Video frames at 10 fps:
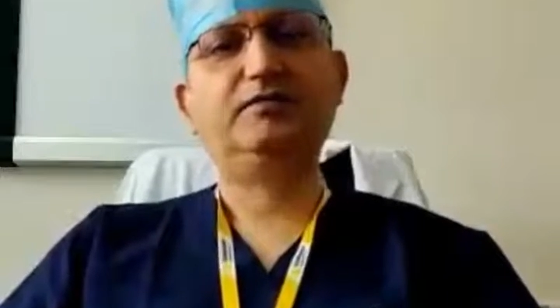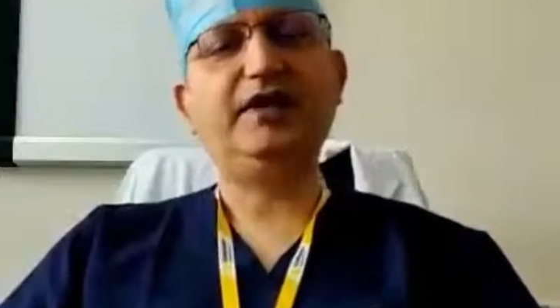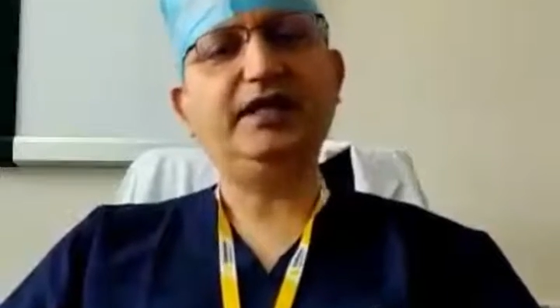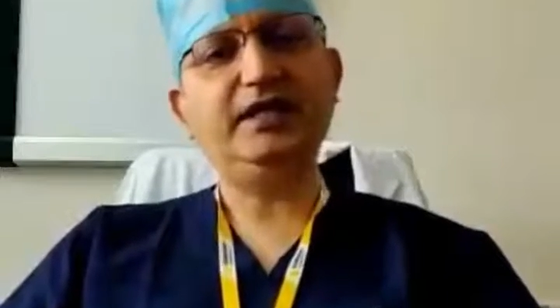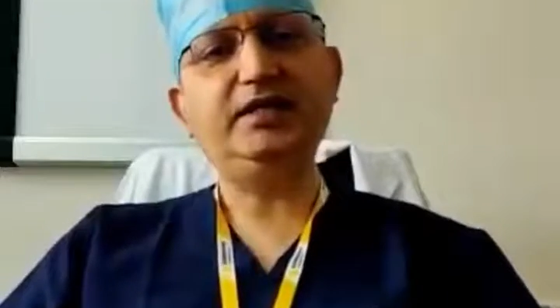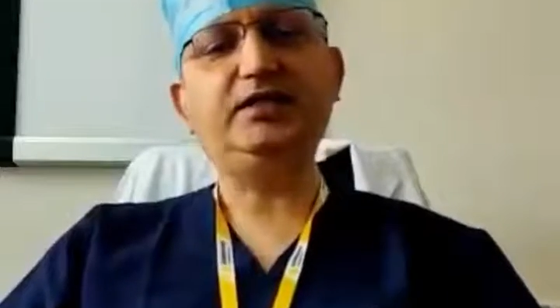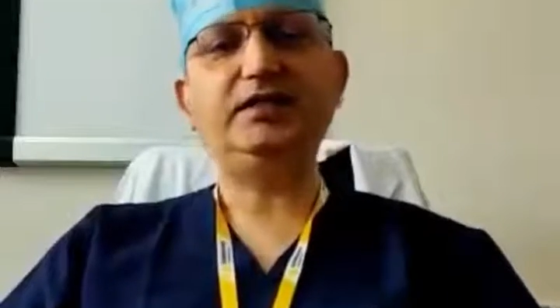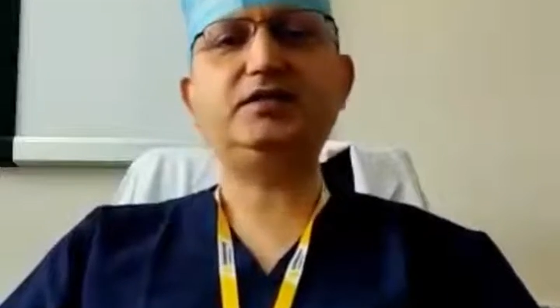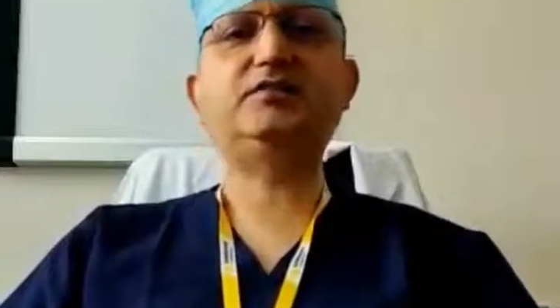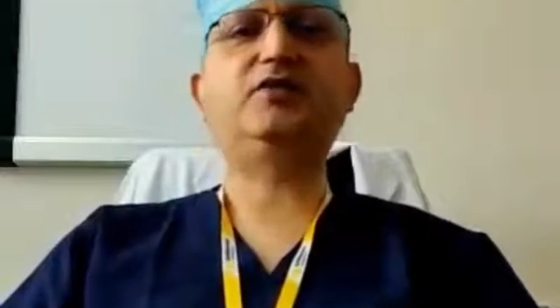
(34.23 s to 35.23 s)
Waiting
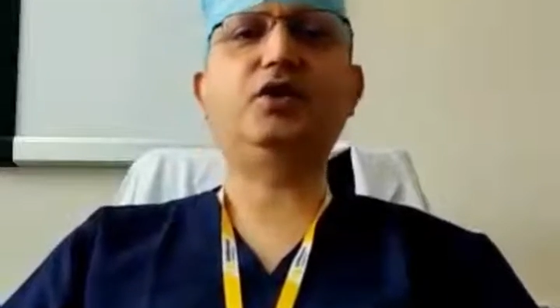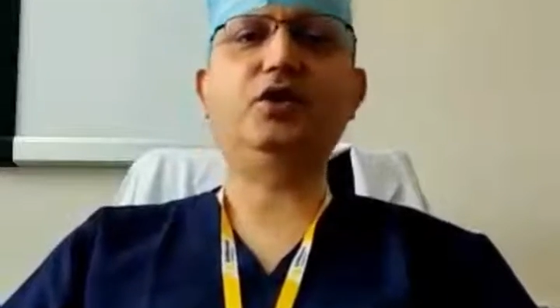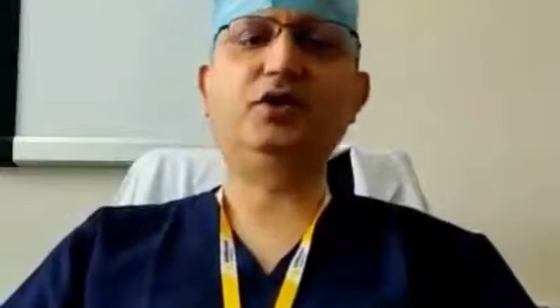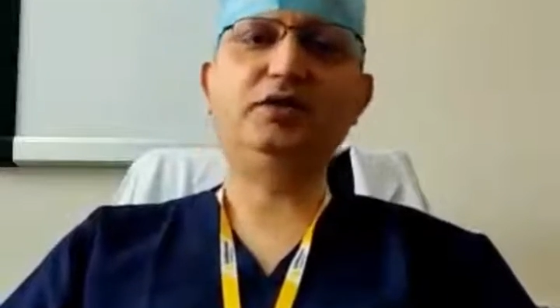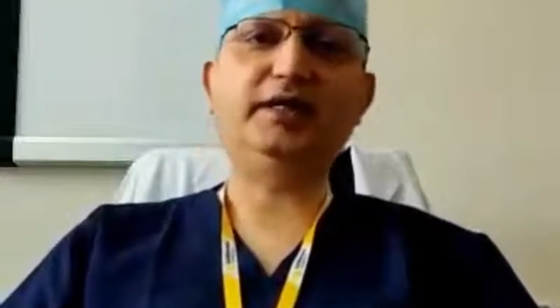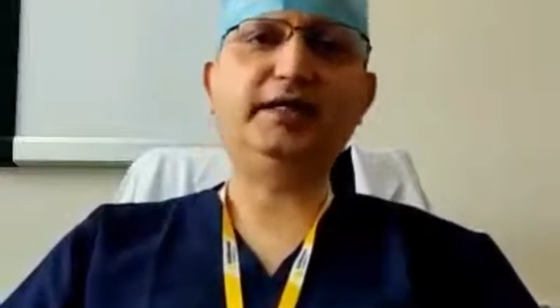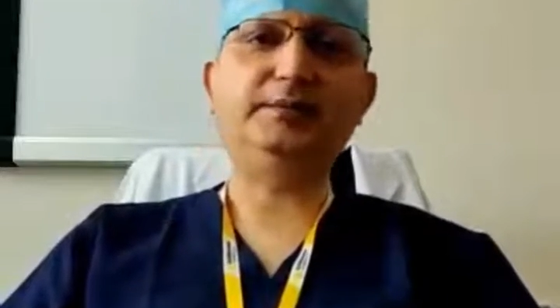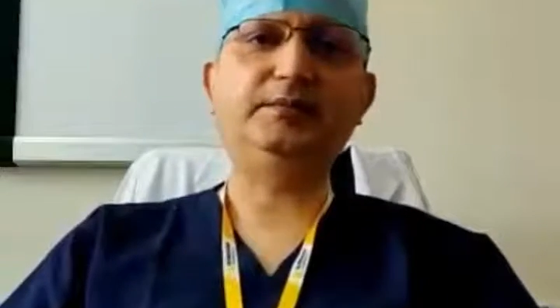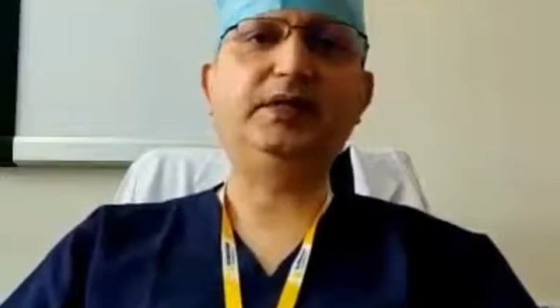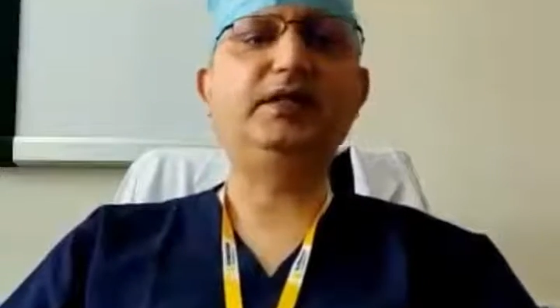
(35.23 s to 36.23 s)
this for a long
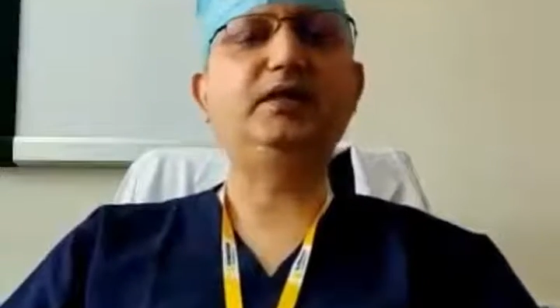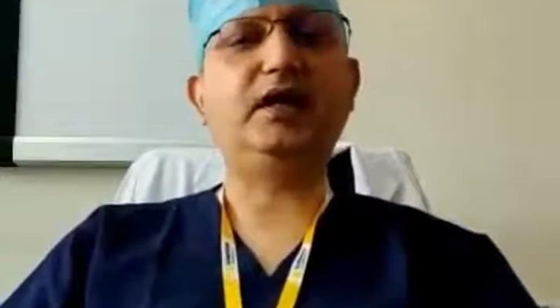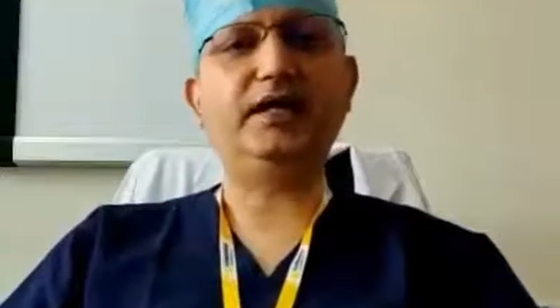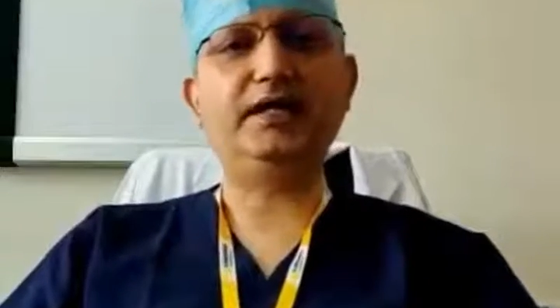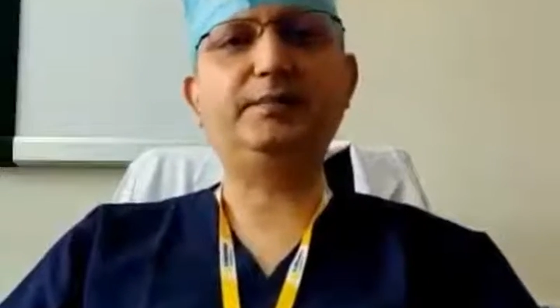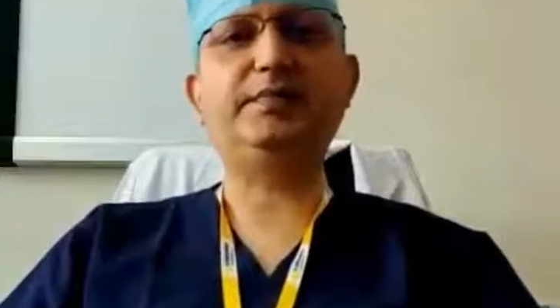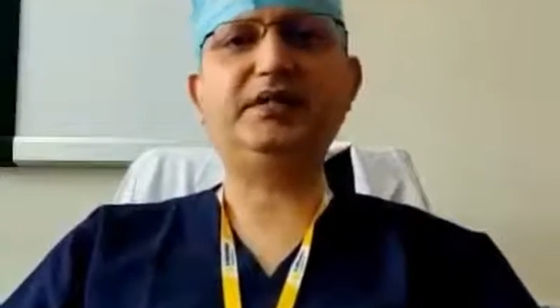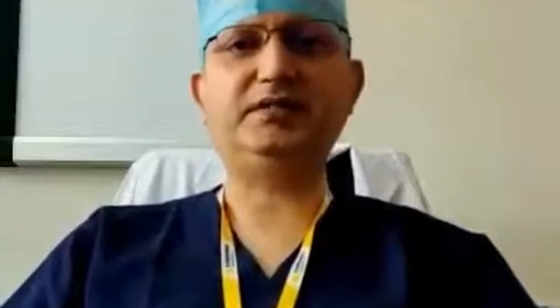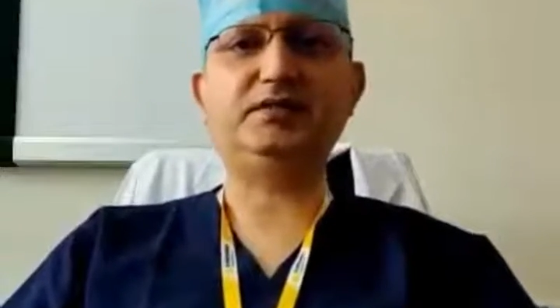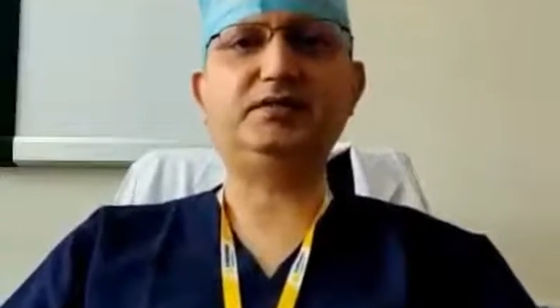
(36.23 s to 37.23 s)
time in cardiac
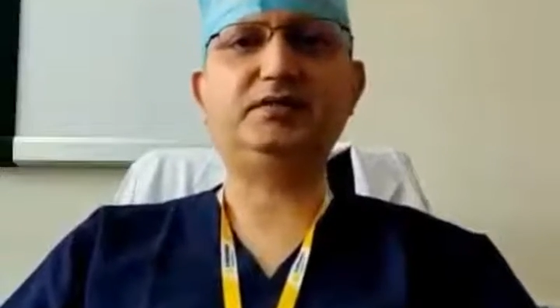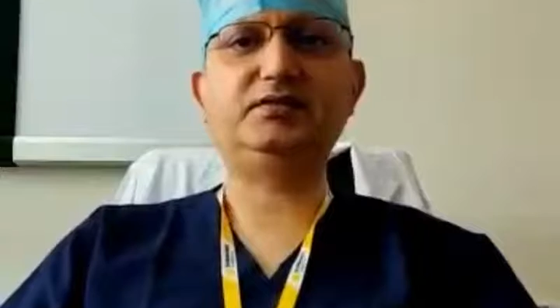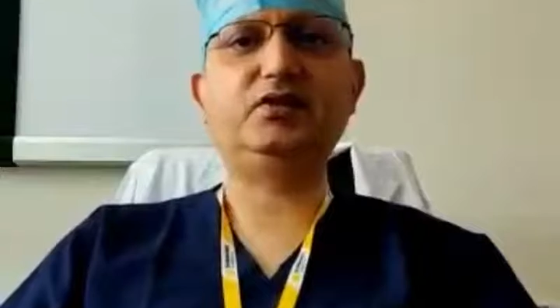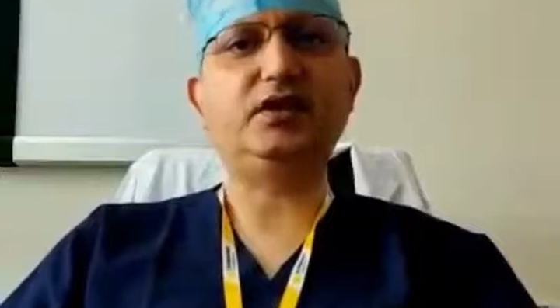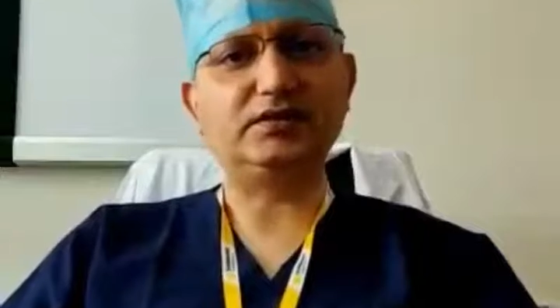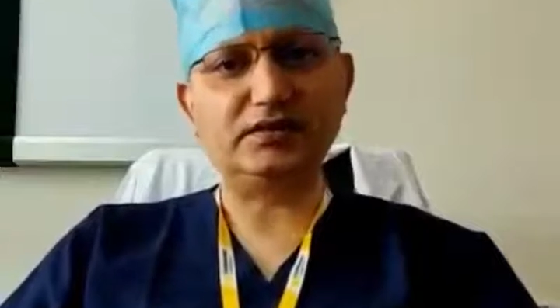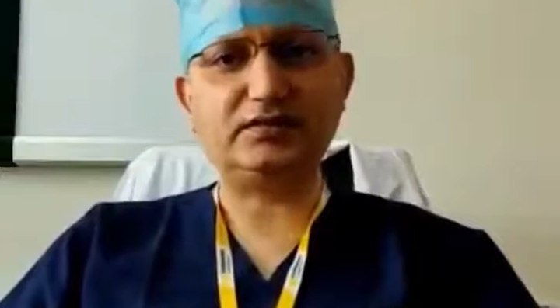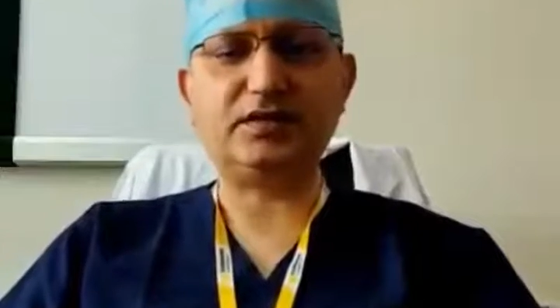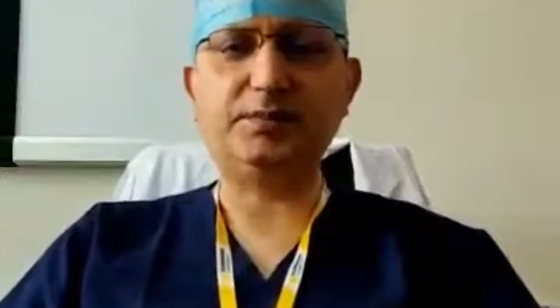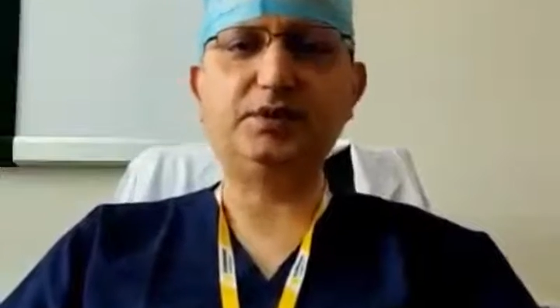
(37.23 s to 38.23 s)
patients
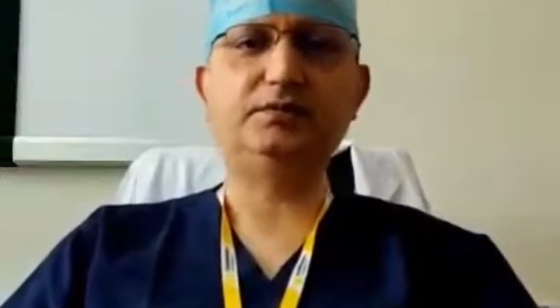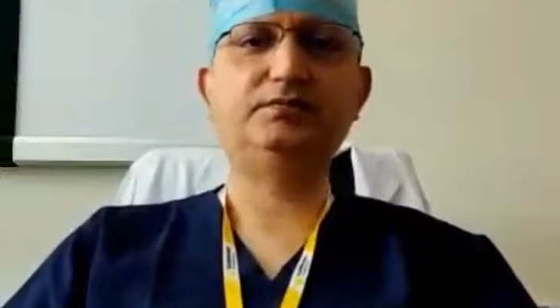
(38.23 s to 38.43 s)
causes trouble.